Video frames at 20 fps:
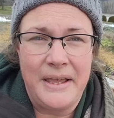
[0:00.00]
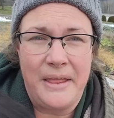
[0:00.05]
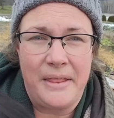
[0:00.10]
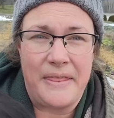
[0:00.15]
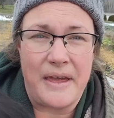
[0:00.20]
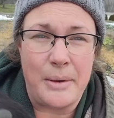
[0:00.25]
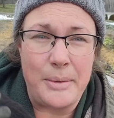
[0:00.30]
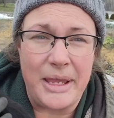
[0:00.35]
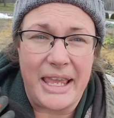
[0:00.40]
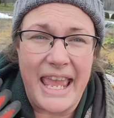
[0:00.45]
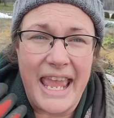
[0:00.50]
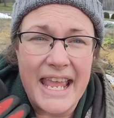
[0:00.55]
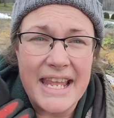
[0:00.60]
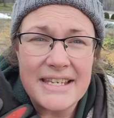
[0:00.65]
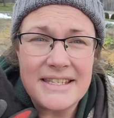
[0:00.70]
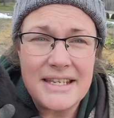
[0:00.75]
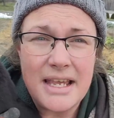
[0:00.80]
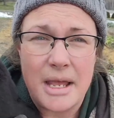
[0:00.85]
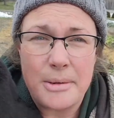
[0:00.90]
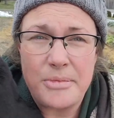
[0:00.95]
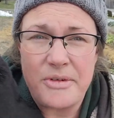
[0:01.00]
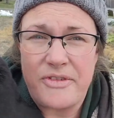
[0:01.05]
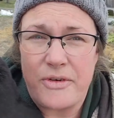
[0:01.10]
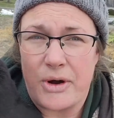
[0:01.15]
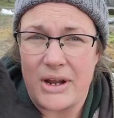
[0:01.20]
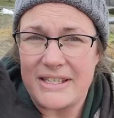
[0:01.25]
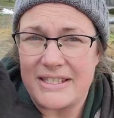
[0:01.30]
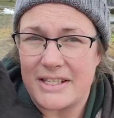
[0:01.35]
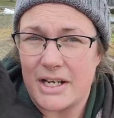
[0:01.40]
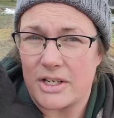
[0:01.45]
that we can done
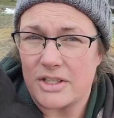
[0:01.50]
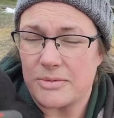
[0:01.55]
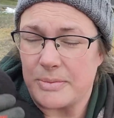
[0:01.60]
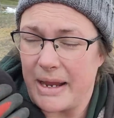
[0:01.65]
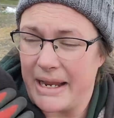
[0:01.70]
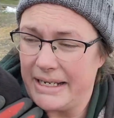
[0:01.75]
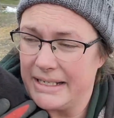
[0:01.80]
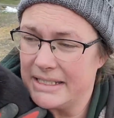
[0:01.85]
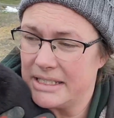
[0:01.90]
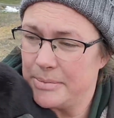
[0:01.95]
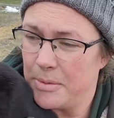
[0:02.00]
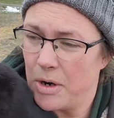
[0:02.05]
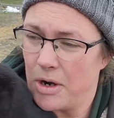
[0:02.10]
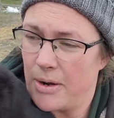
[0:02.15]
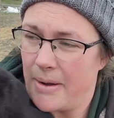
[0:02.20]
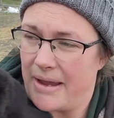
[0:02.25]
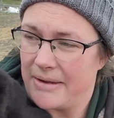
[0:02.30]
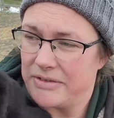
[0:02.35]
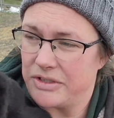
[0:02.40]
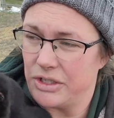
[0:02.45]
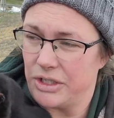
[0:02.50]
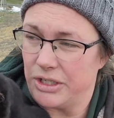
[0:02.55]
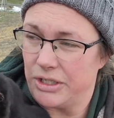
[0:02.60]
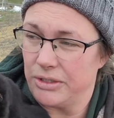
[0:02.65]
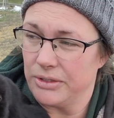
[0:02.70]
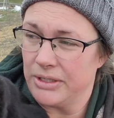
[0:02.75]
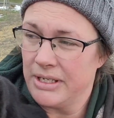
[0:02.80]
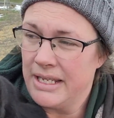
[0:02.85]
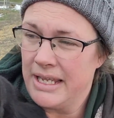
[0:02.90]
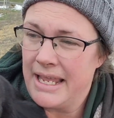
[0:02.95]
before it starts raining tomorrow
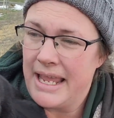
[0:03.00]
afternoon.